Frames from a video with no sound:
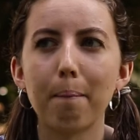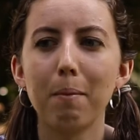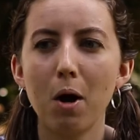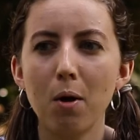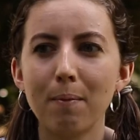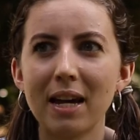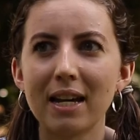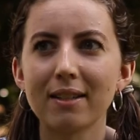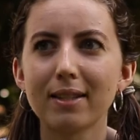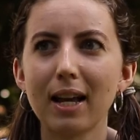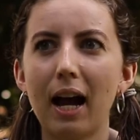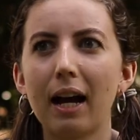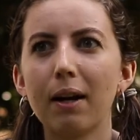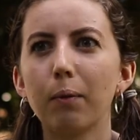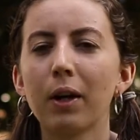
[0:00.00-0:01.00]
moment.
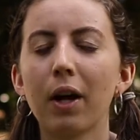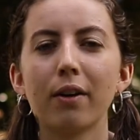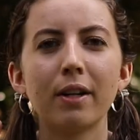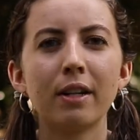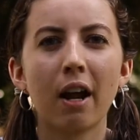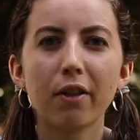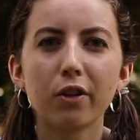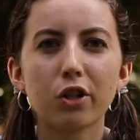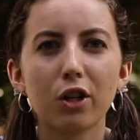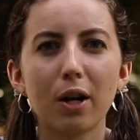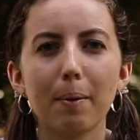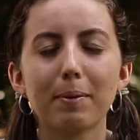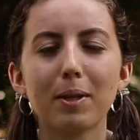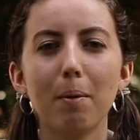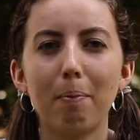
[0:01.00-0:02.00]
I went on another
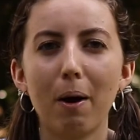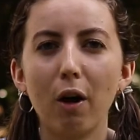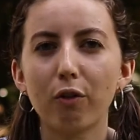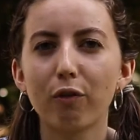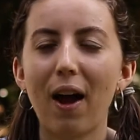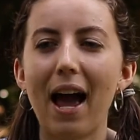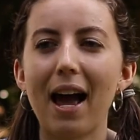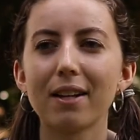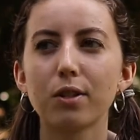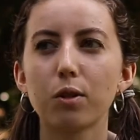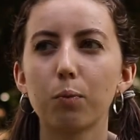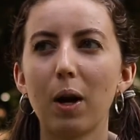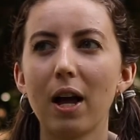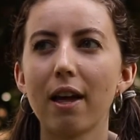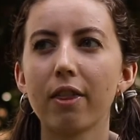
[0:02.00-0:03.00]
trip to Belfast
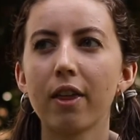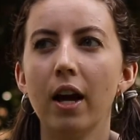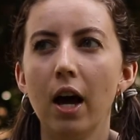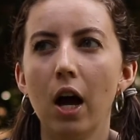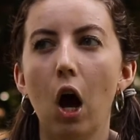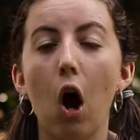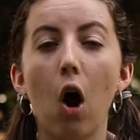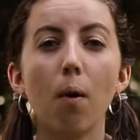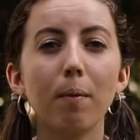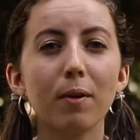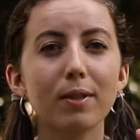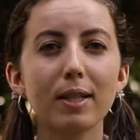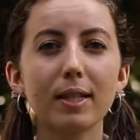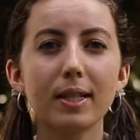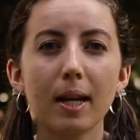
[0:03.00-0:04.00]
with
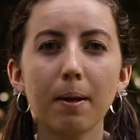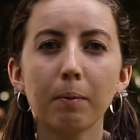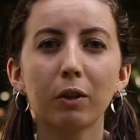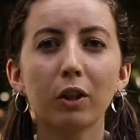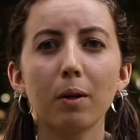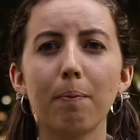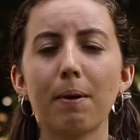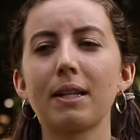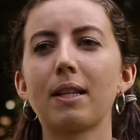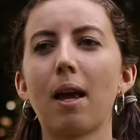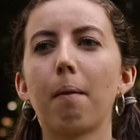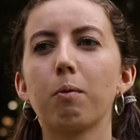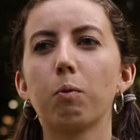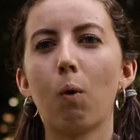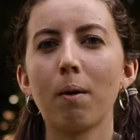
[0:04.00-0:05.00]
almost the same group,
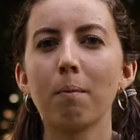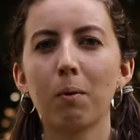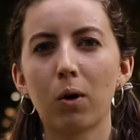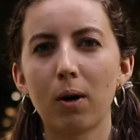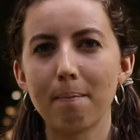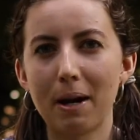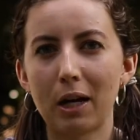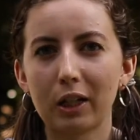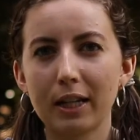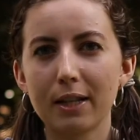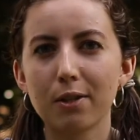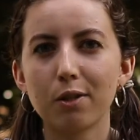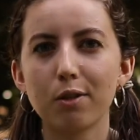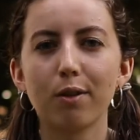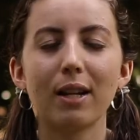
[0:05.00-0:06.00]
except one more American
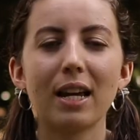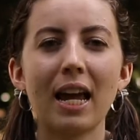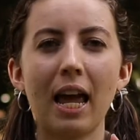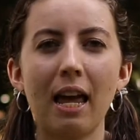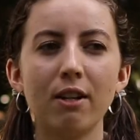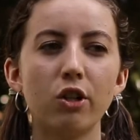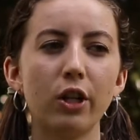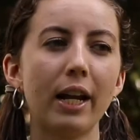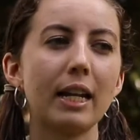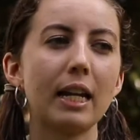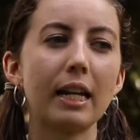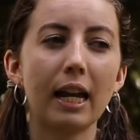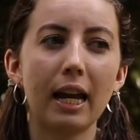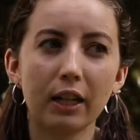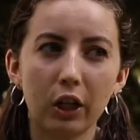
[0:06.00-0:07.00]
student, and
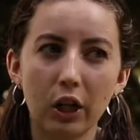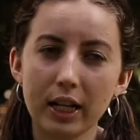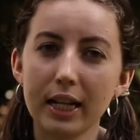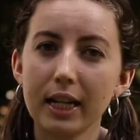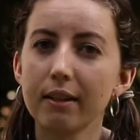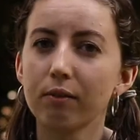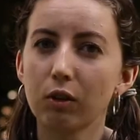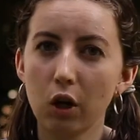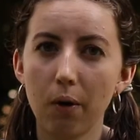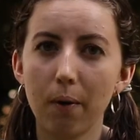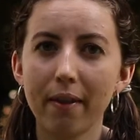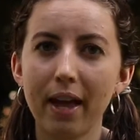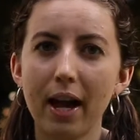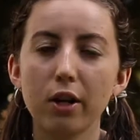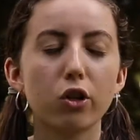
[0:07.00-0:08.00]
Jenny couldn't go
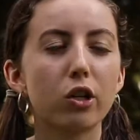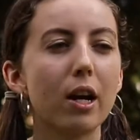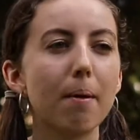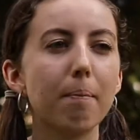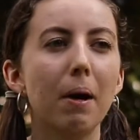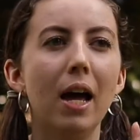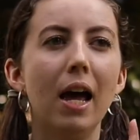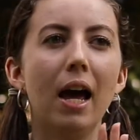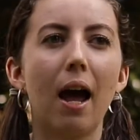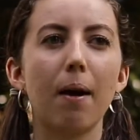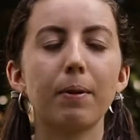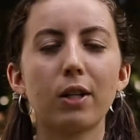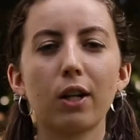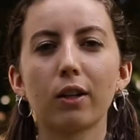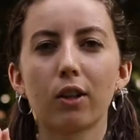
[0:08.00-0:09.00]
on that trip, and
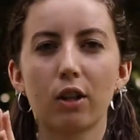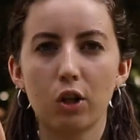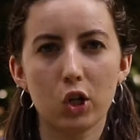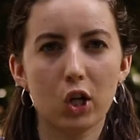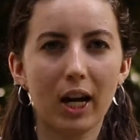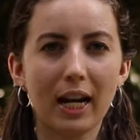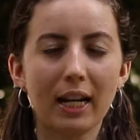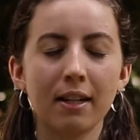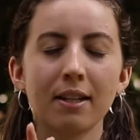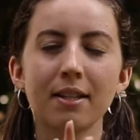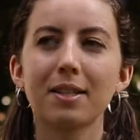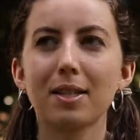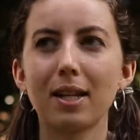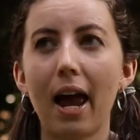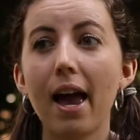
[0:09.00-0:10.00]
we took the train
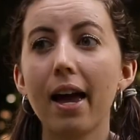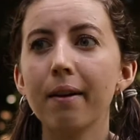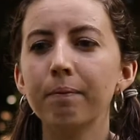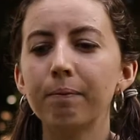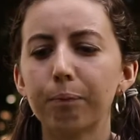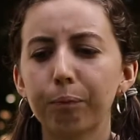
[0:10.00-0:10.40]
instead.